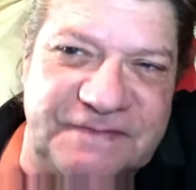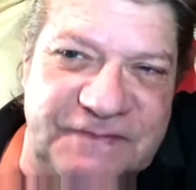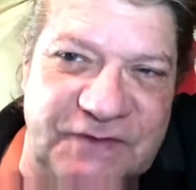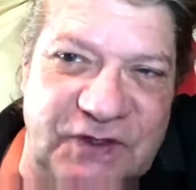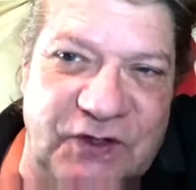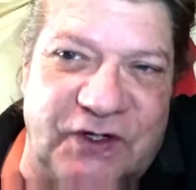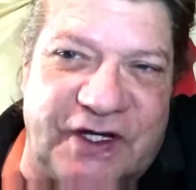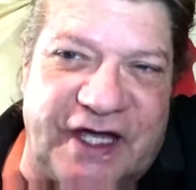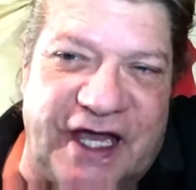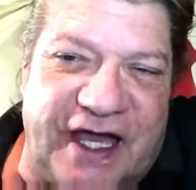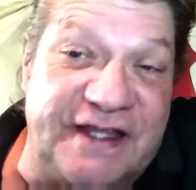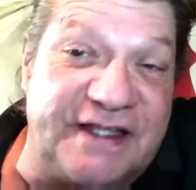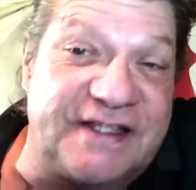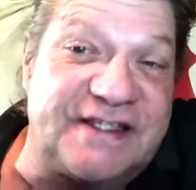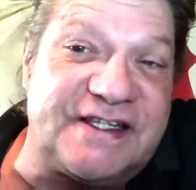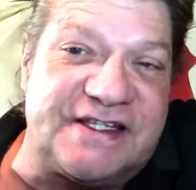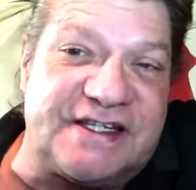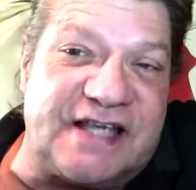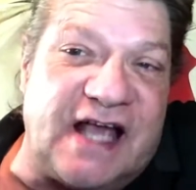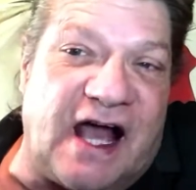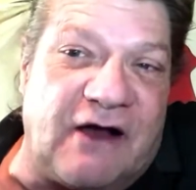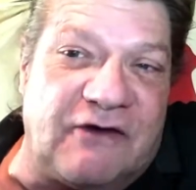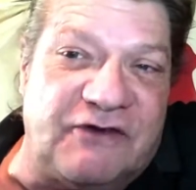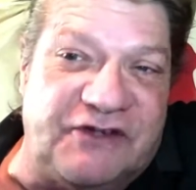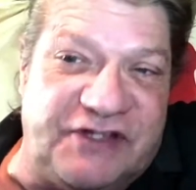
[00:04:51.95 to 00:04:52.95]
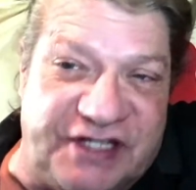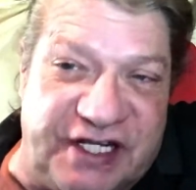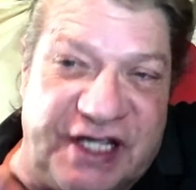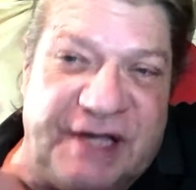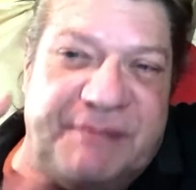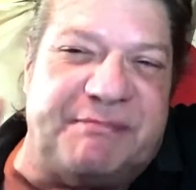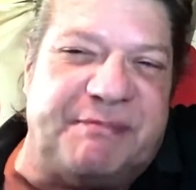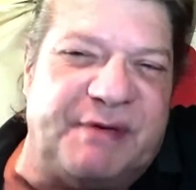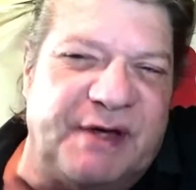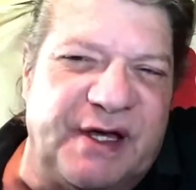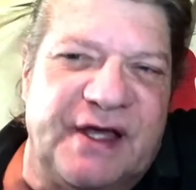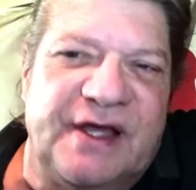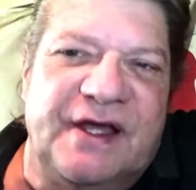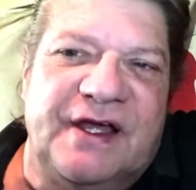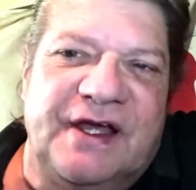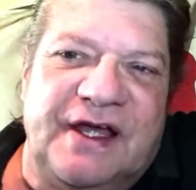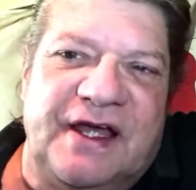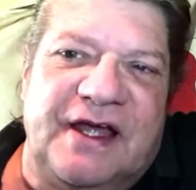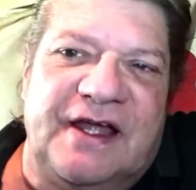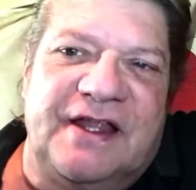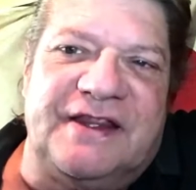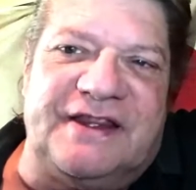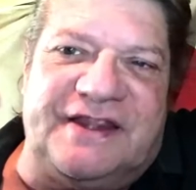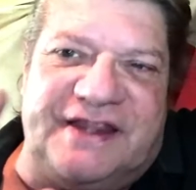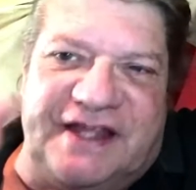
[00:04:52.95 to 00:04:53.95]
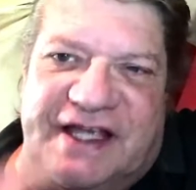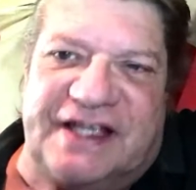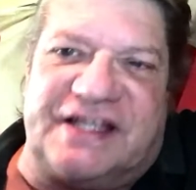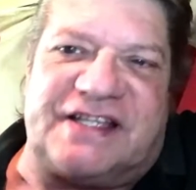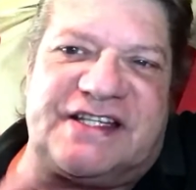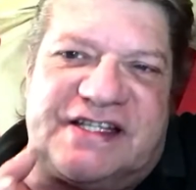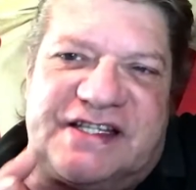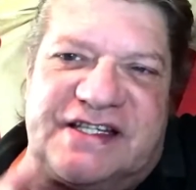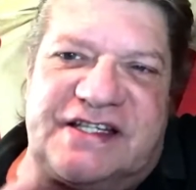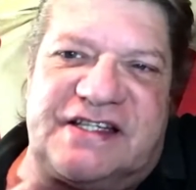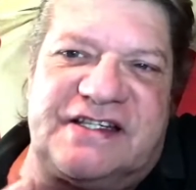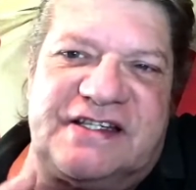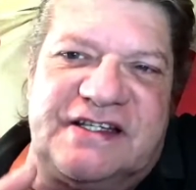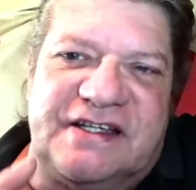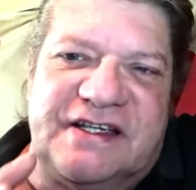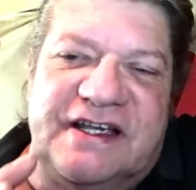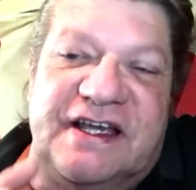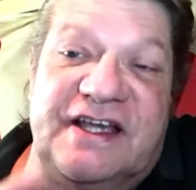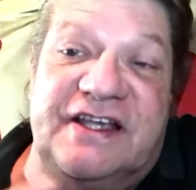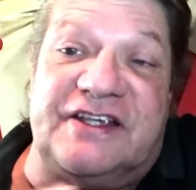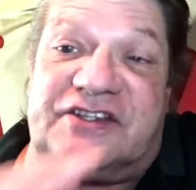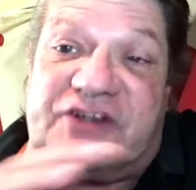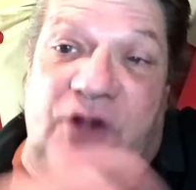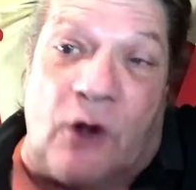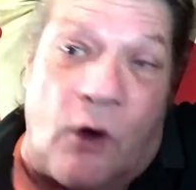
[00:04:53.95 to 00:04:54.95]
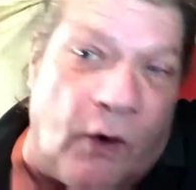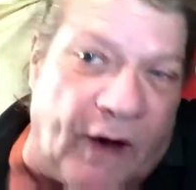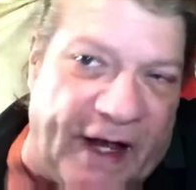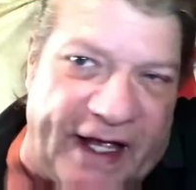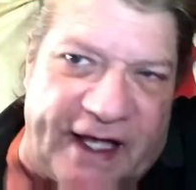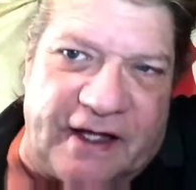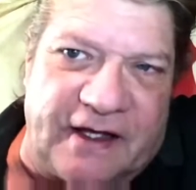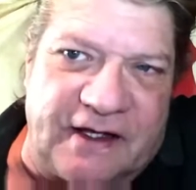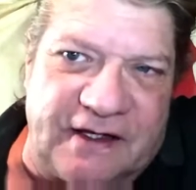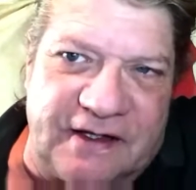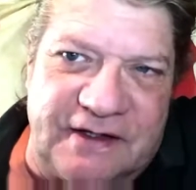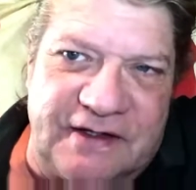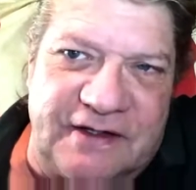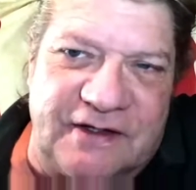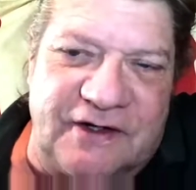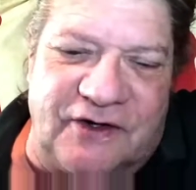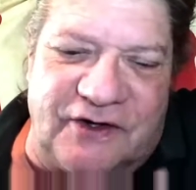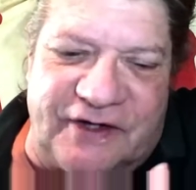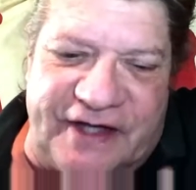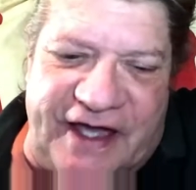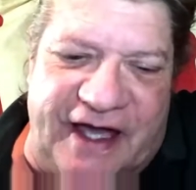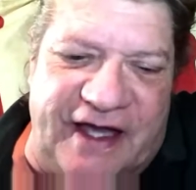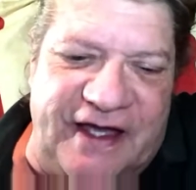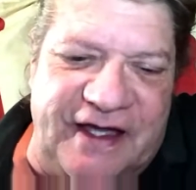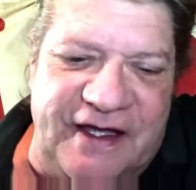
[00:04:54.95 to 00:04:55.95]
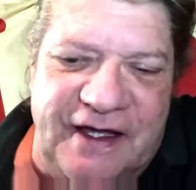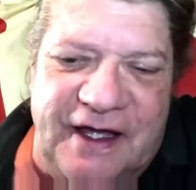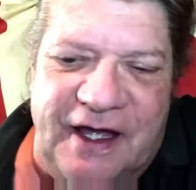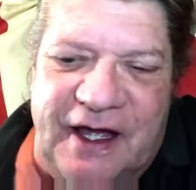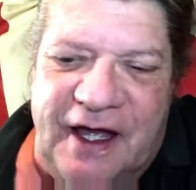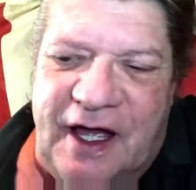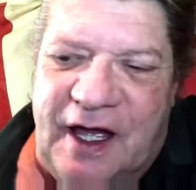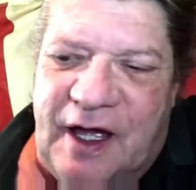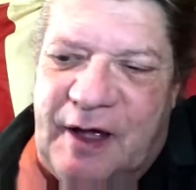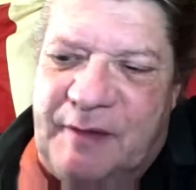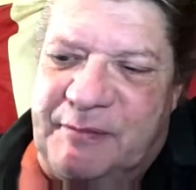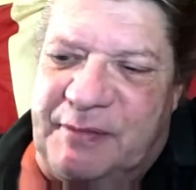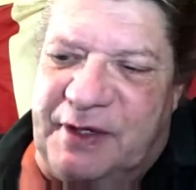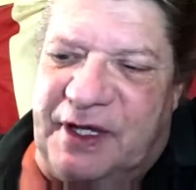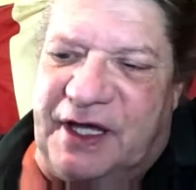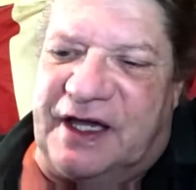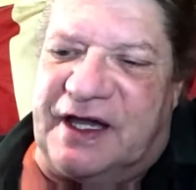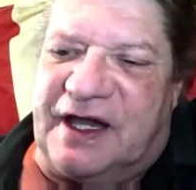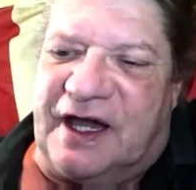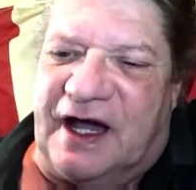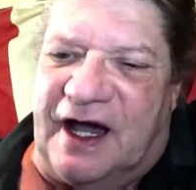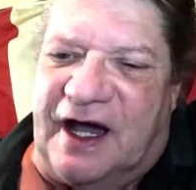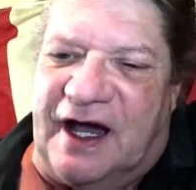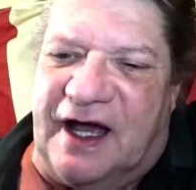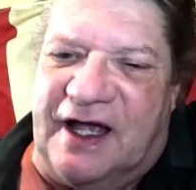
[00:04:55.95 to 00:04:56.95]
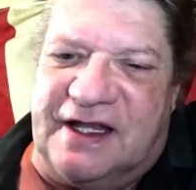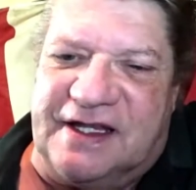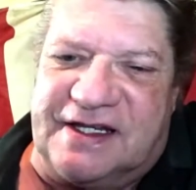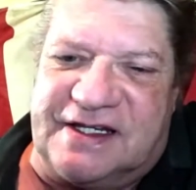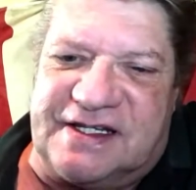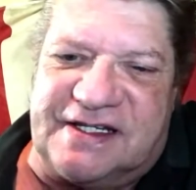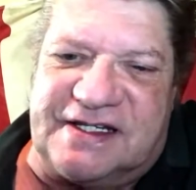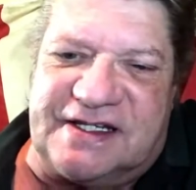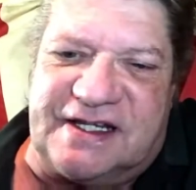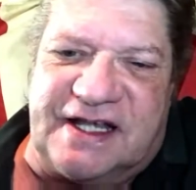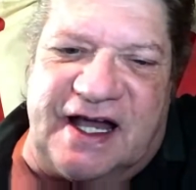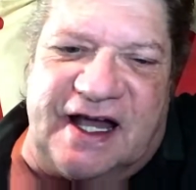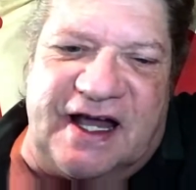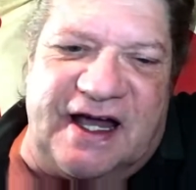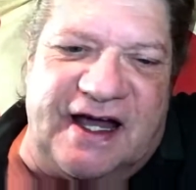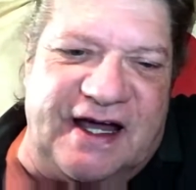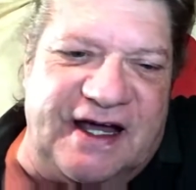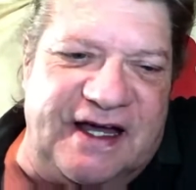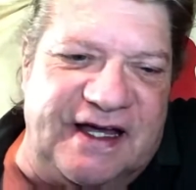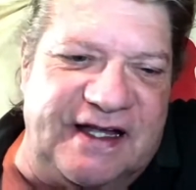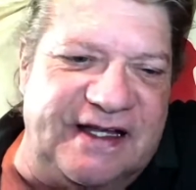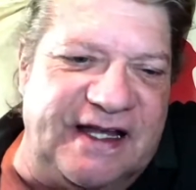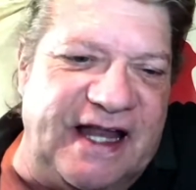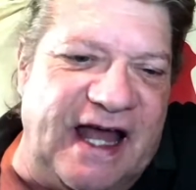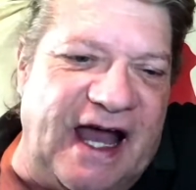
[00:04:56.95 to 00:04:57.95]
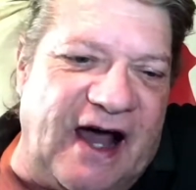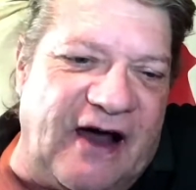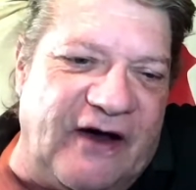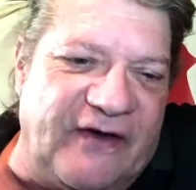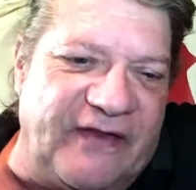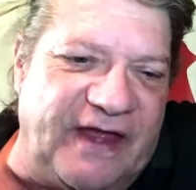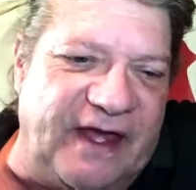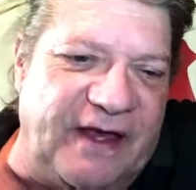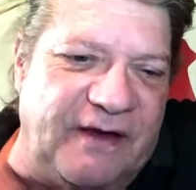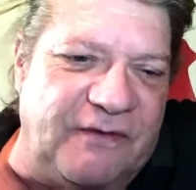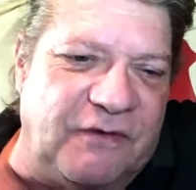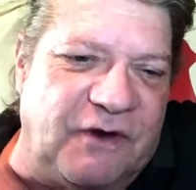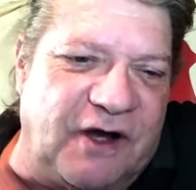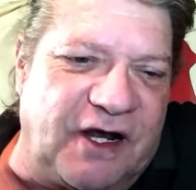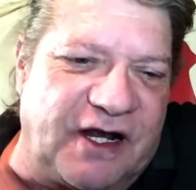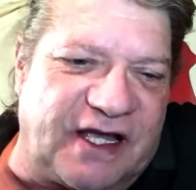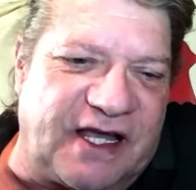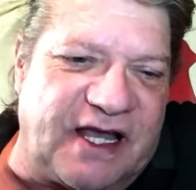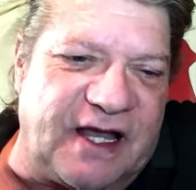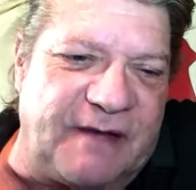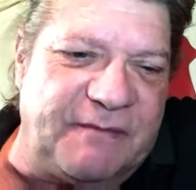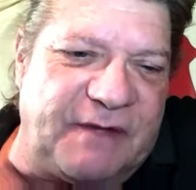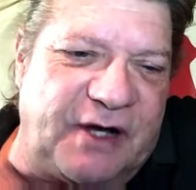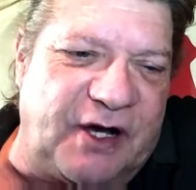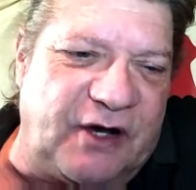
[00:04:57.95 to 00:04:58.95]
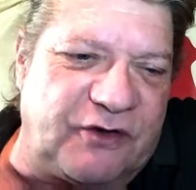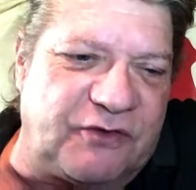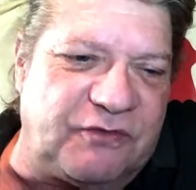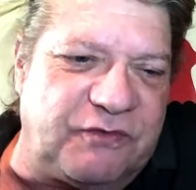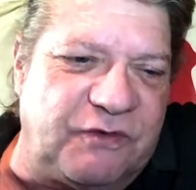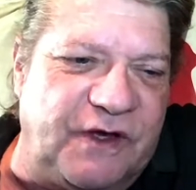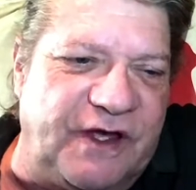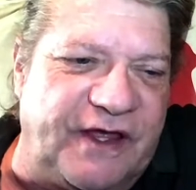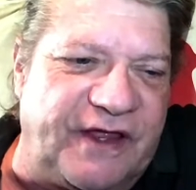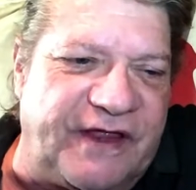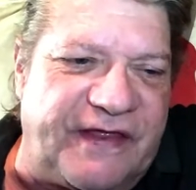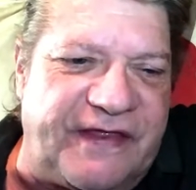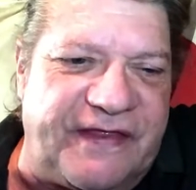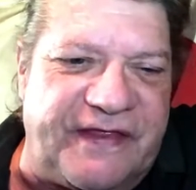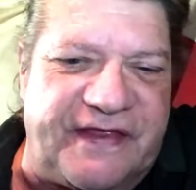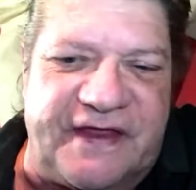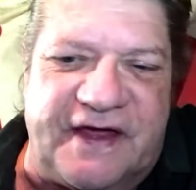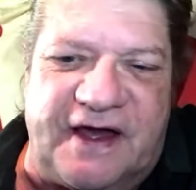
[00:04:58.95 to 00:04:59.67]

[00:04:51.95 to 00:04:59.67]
Okay, this is how deep this is going. Okay, because now they want to come out with